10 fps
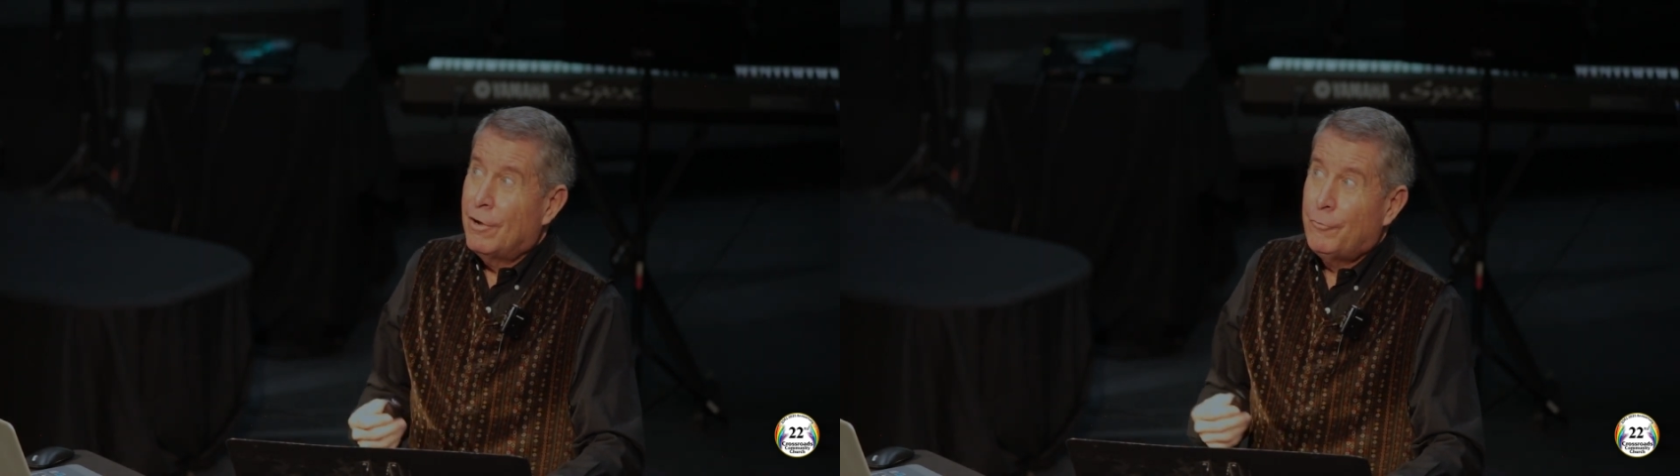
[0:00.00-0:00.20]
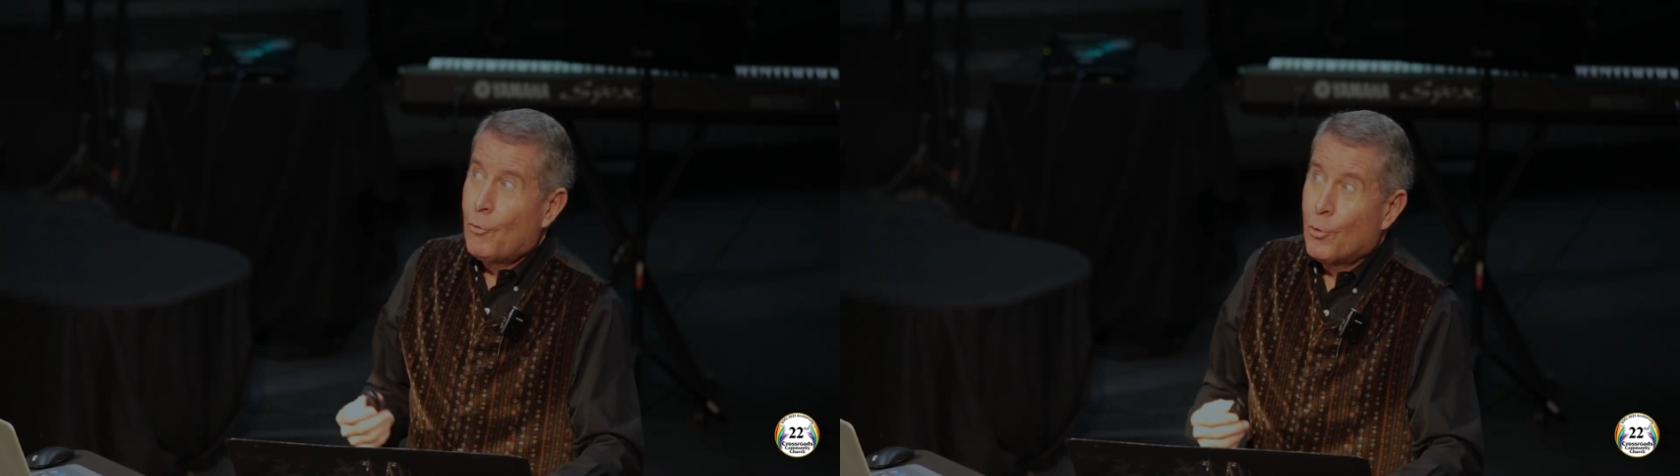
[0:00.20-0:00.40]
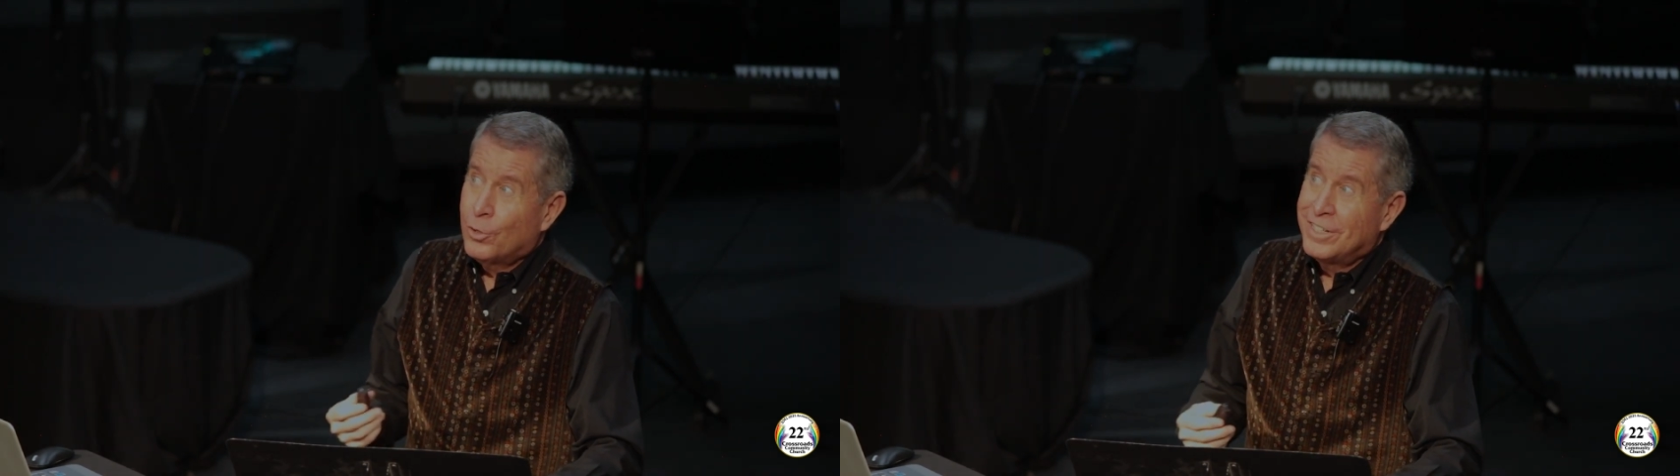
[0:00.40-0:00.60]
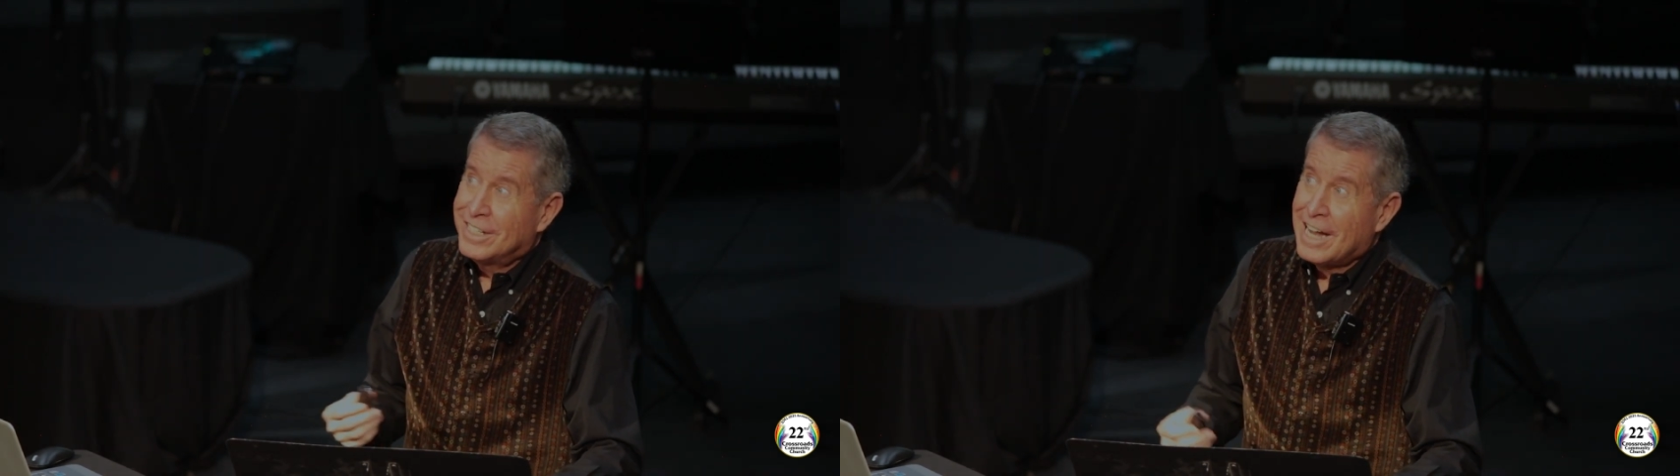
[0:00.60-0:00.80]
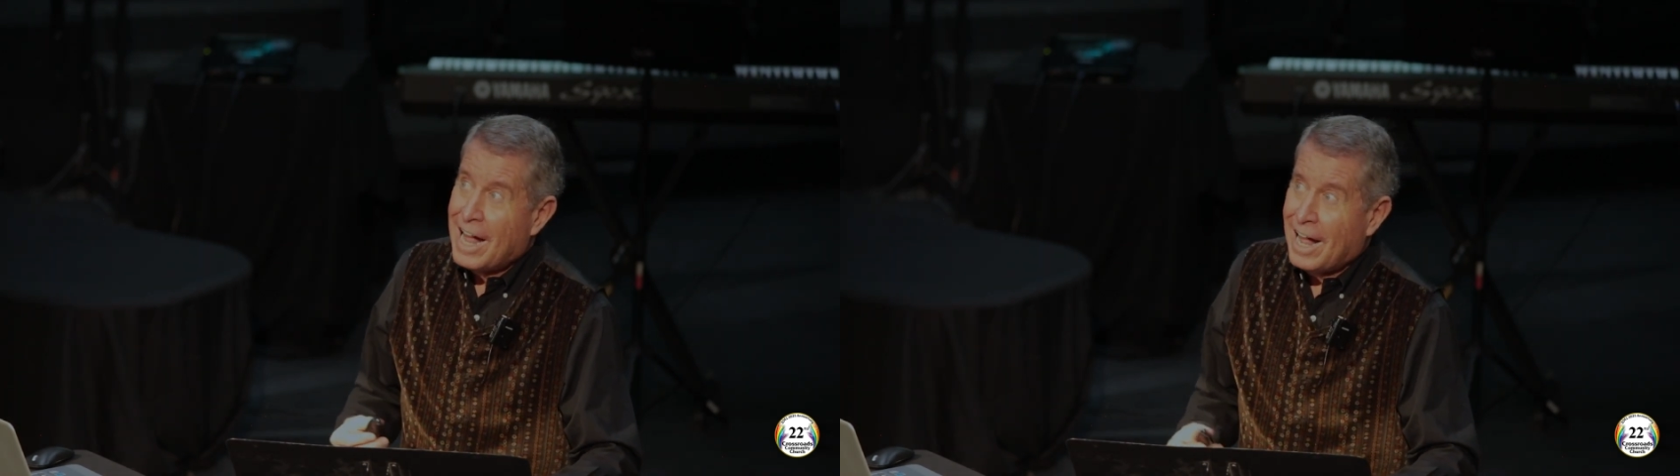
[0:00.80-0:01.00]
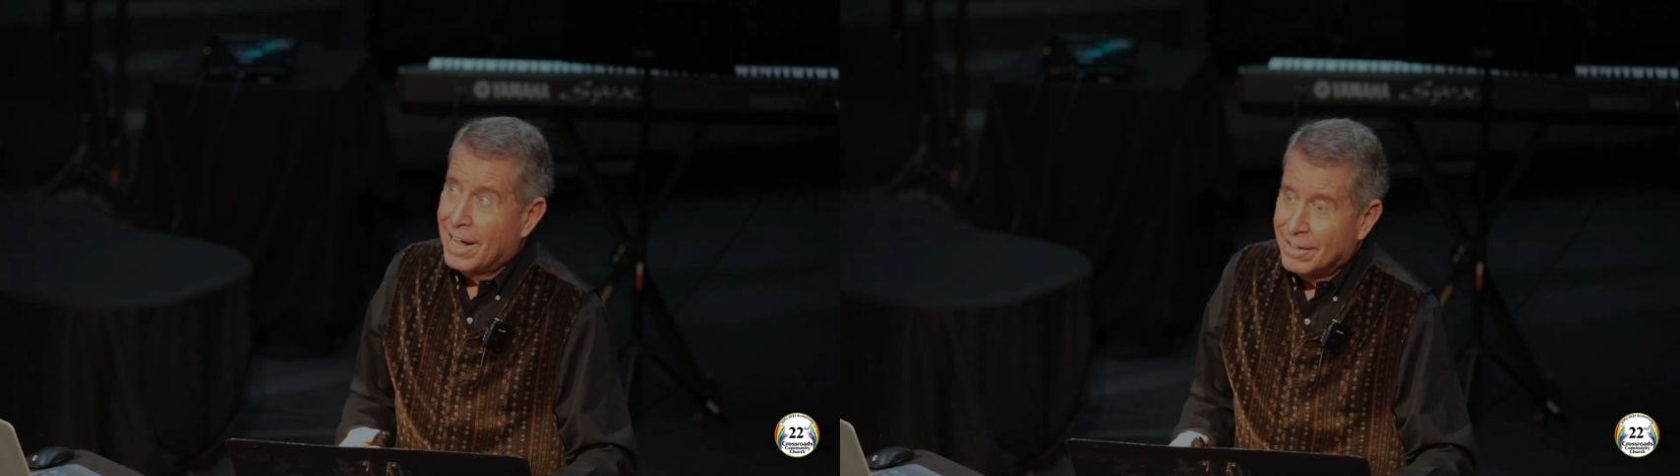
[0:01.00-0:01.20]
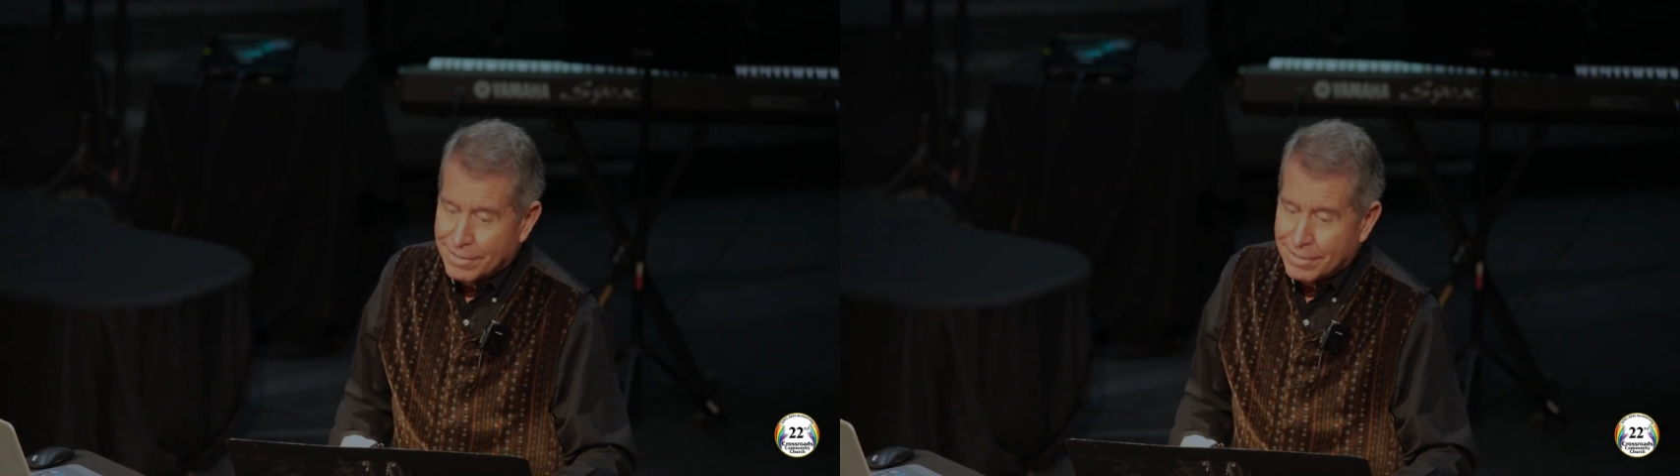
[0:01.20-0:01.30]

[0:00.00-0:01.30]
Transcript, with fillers: afford to tithe.